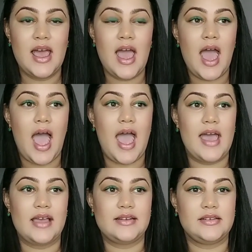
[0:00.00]

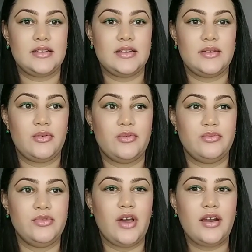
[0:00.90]
and
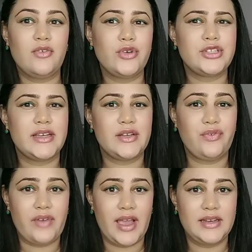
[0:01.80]
none of which I could
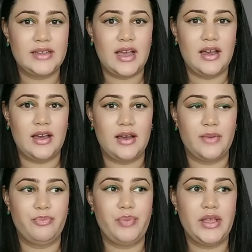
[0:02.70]
find a
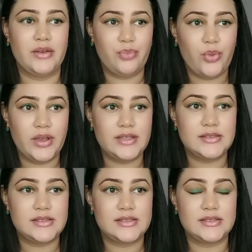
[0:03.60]
pinpoint
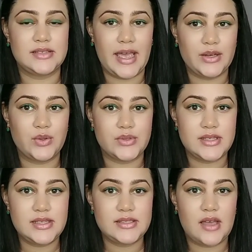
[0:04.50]

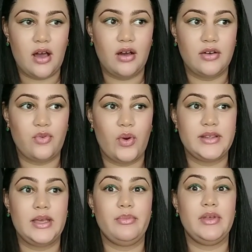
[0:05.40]
diagnosis of what they
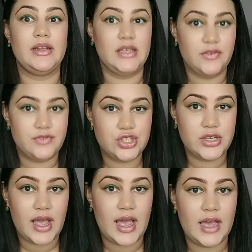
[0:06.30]
believe she
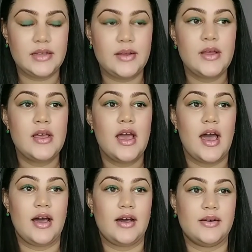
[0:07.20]
had,
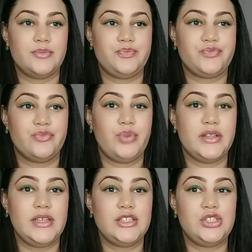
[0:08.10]
but they
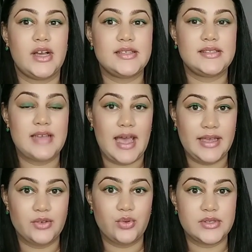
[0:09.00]
just
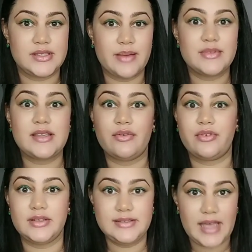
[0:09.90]
diagnosed them several
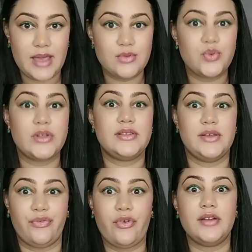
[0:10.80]
times with
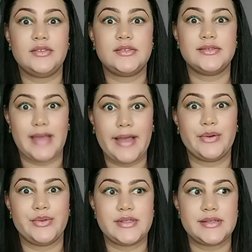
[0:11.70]
different diagnoses.